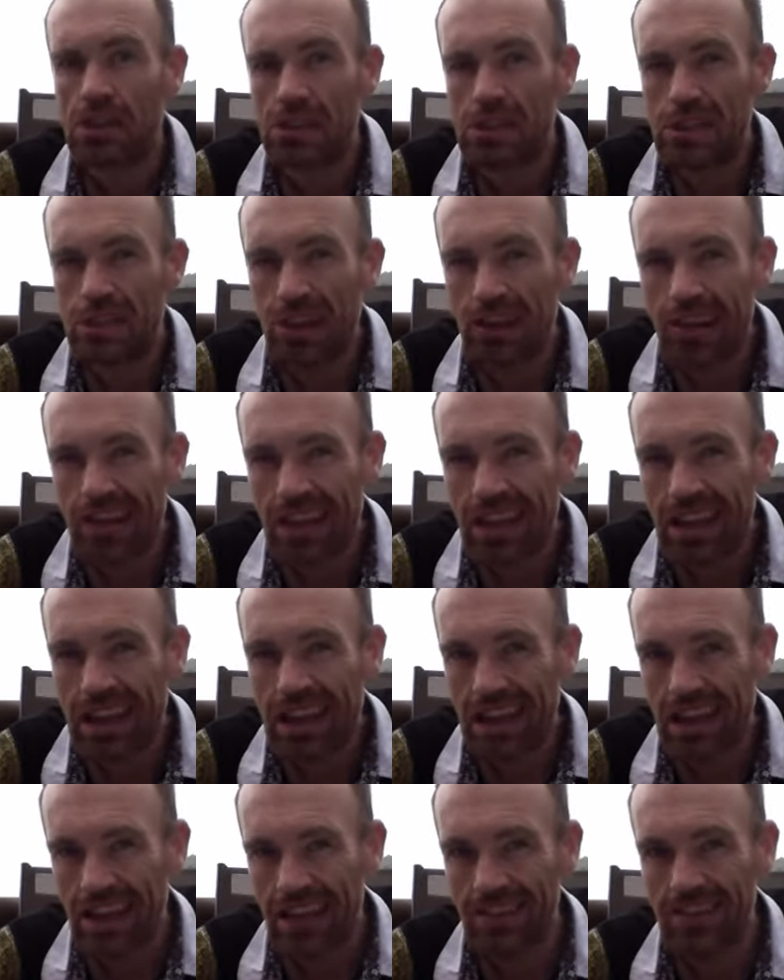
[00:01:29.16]

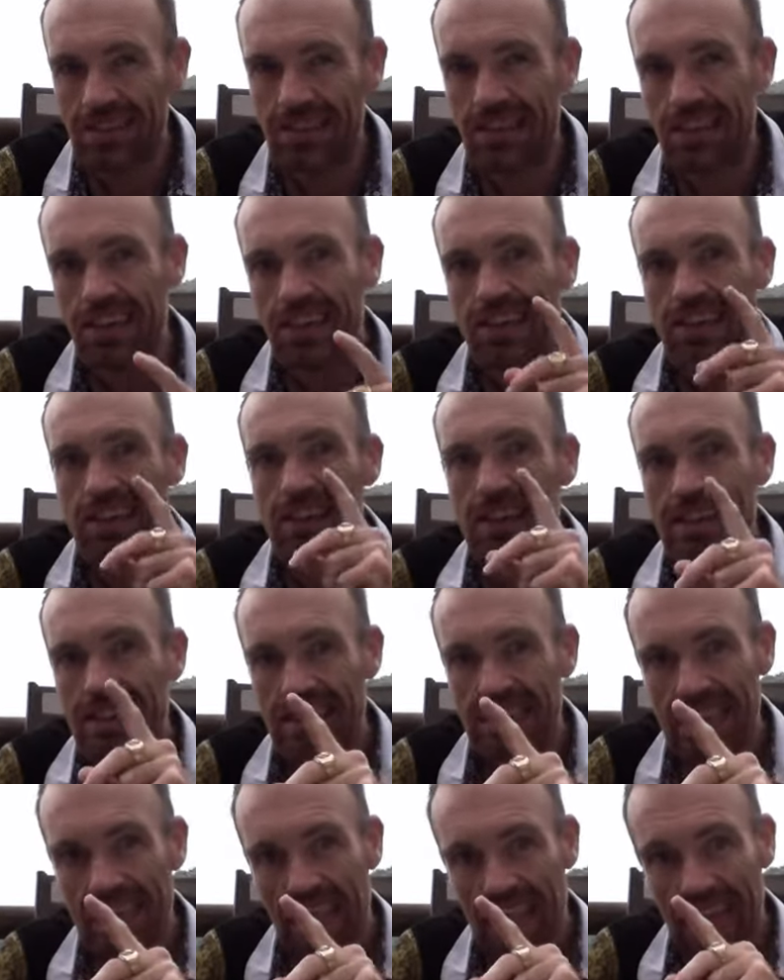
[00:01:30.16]
Chinese
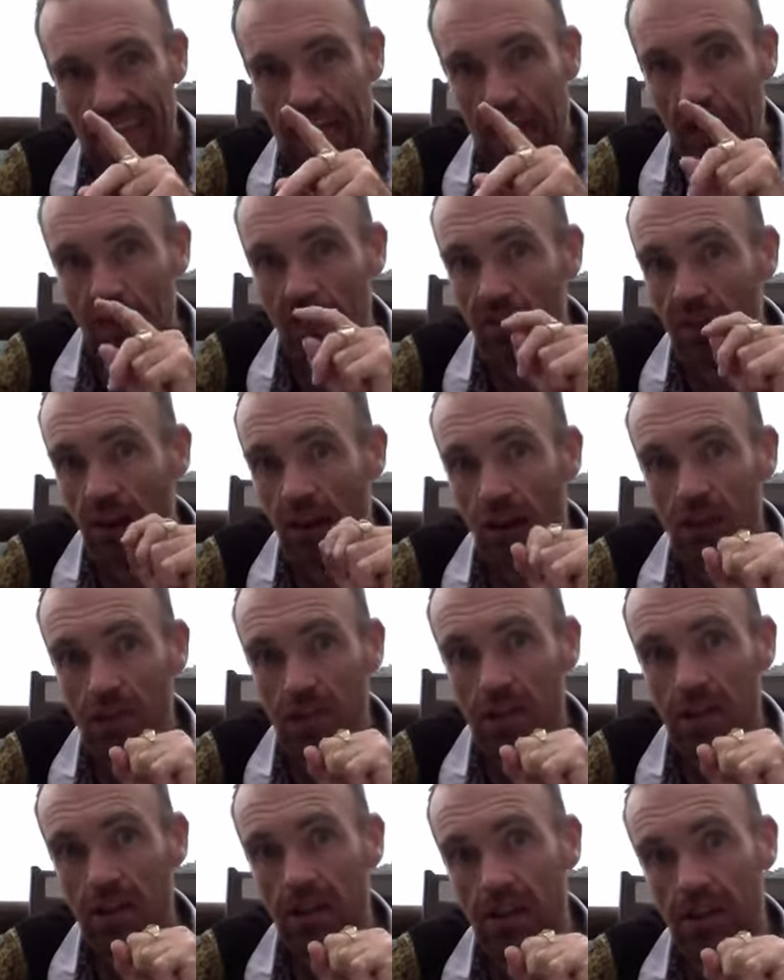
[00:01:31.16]
take over Hong
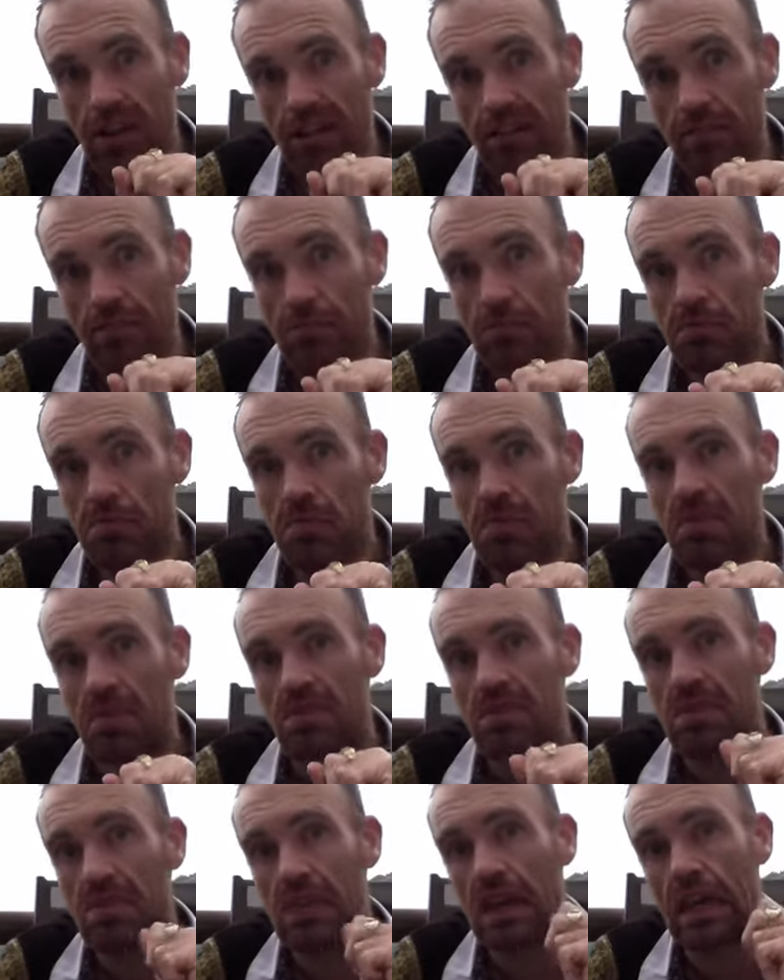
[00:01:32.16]
Kong,
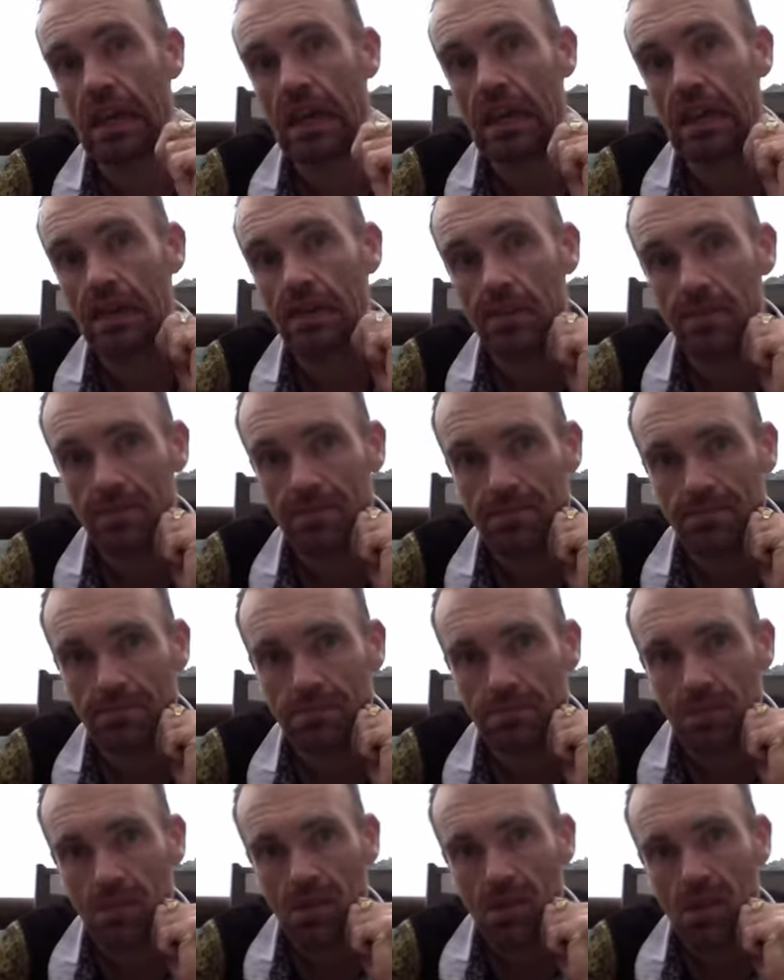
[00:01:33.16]
then
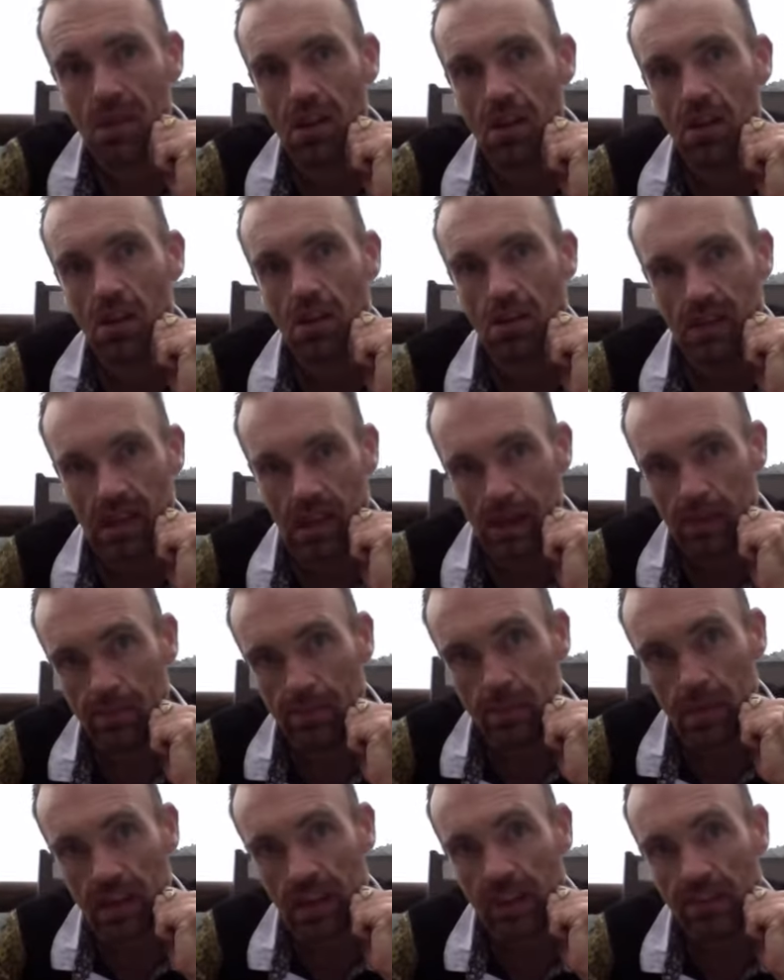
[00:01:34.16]
that
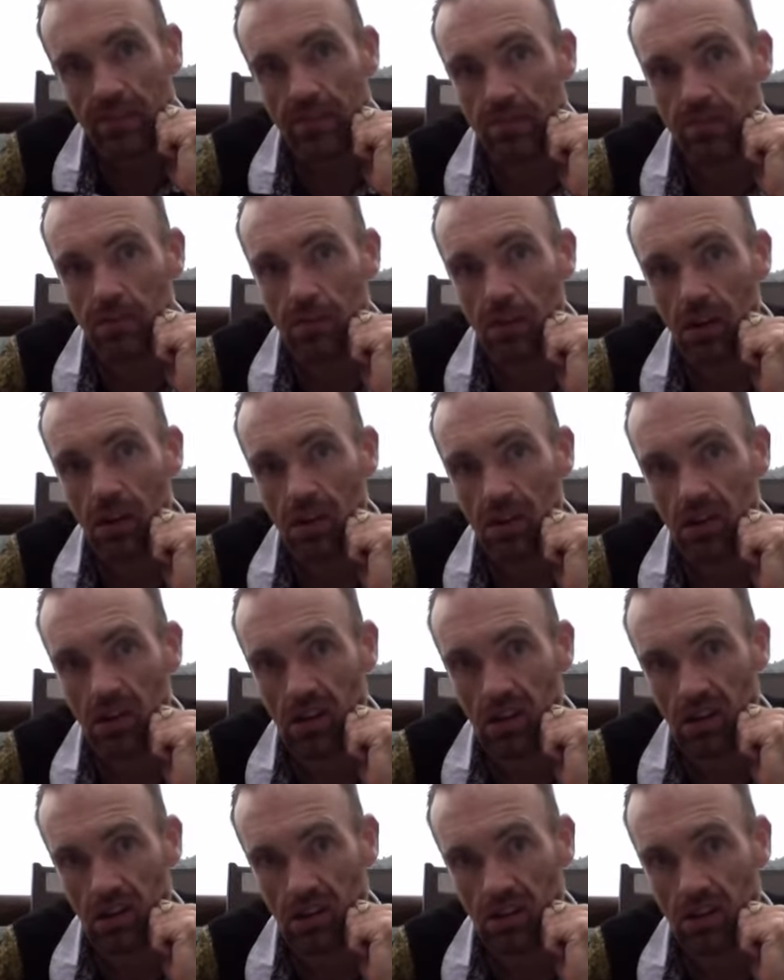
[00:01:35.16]
money from Hong
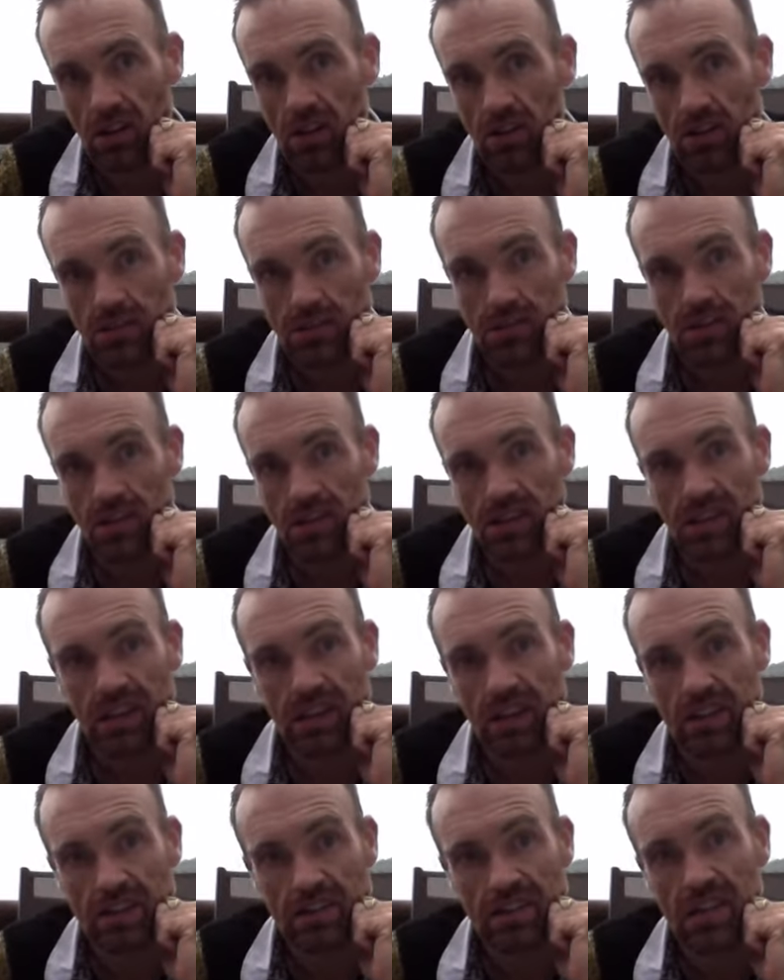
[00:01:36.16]
Kong is going to
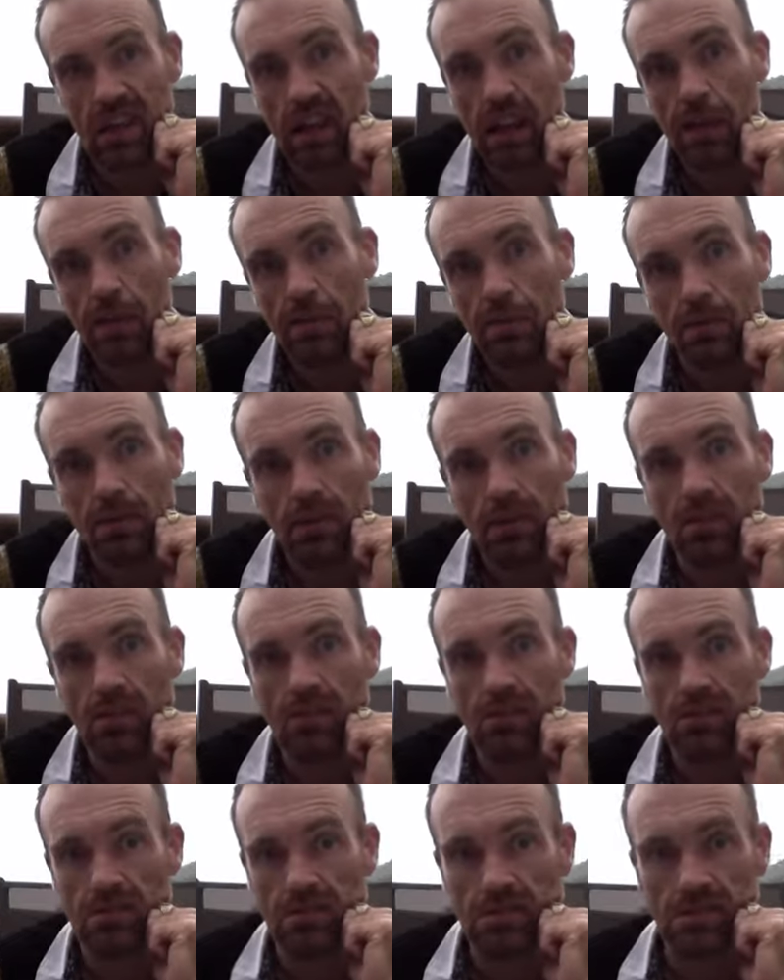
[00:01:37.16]
go to Singapore
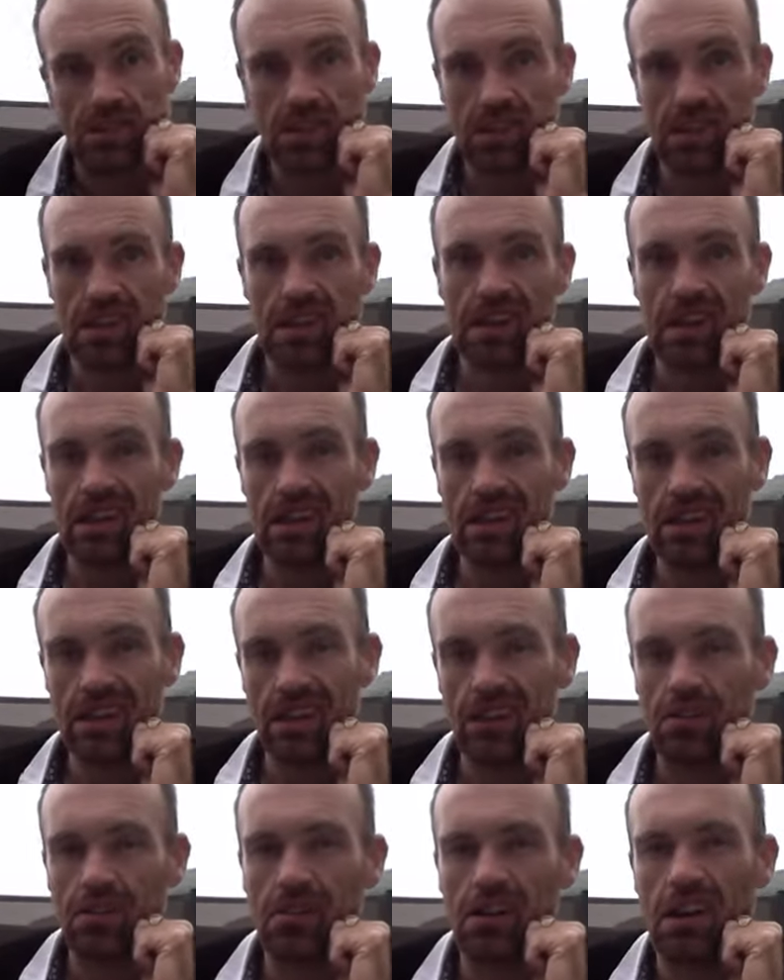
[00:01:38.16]
or it's going to go to
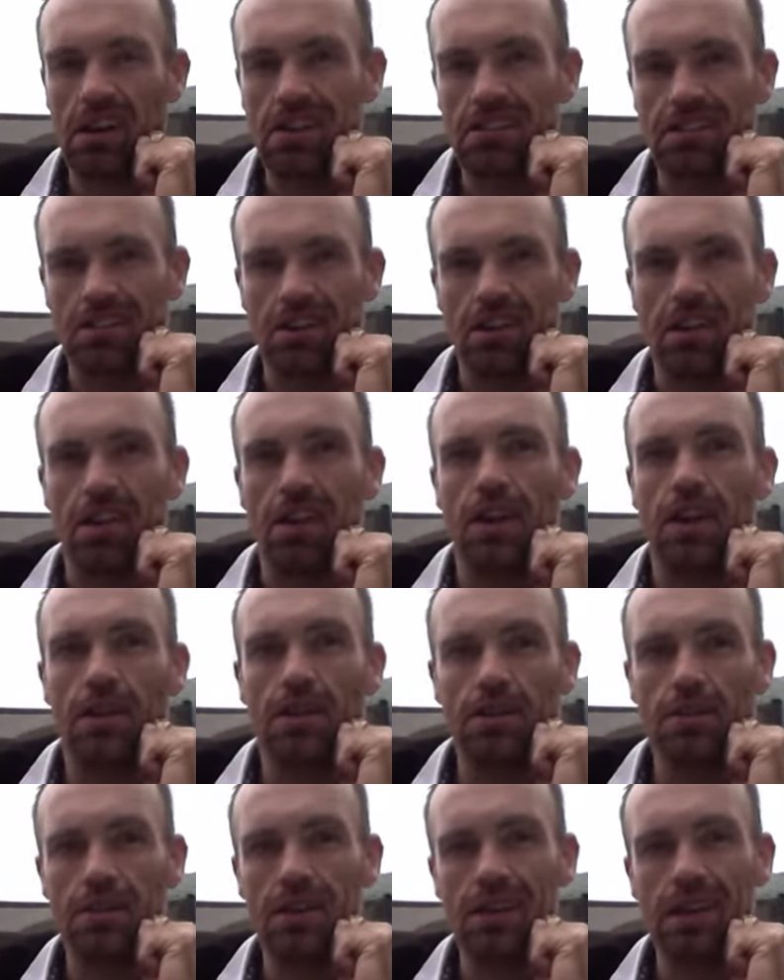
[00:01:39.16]
the US,
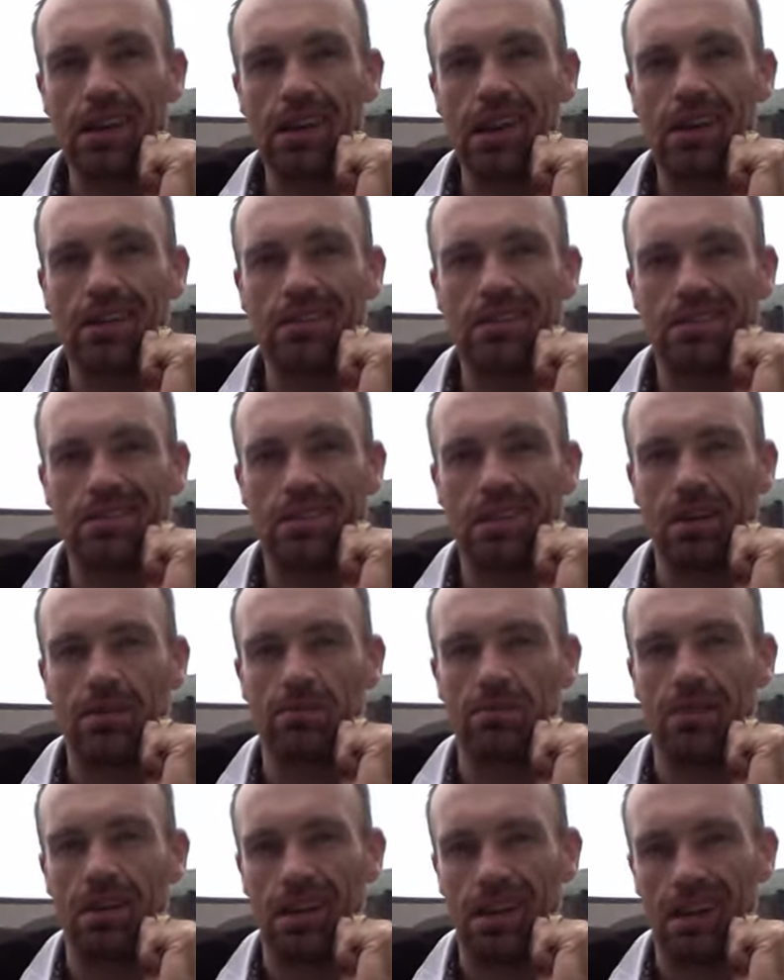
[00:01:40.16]
it's going to go to
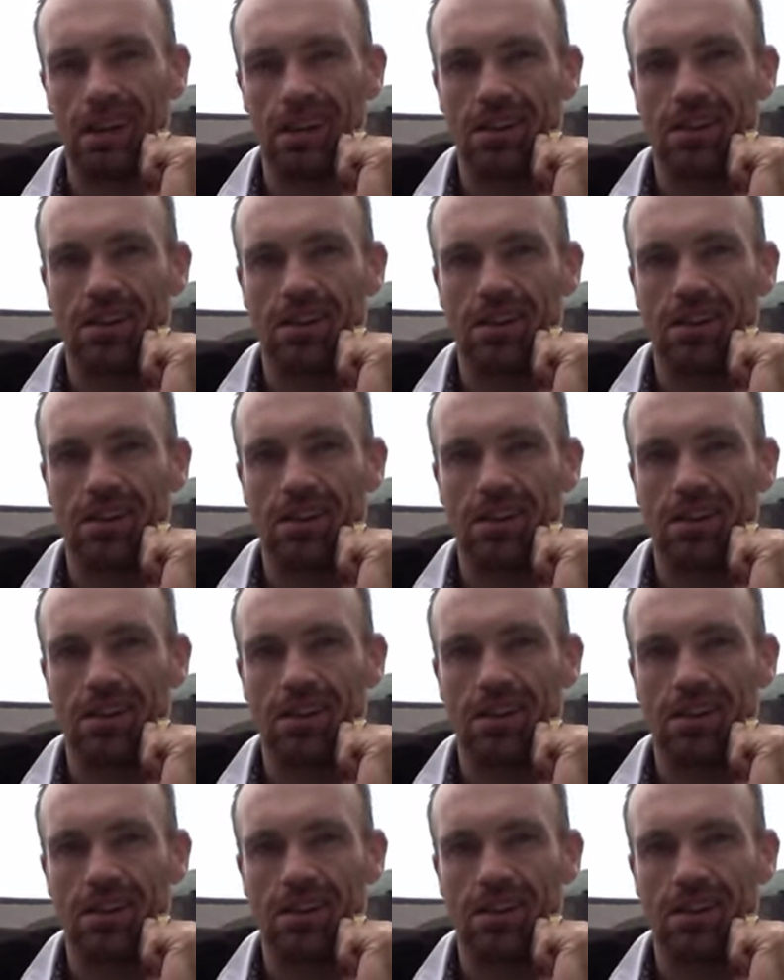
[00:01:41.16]
somewhere.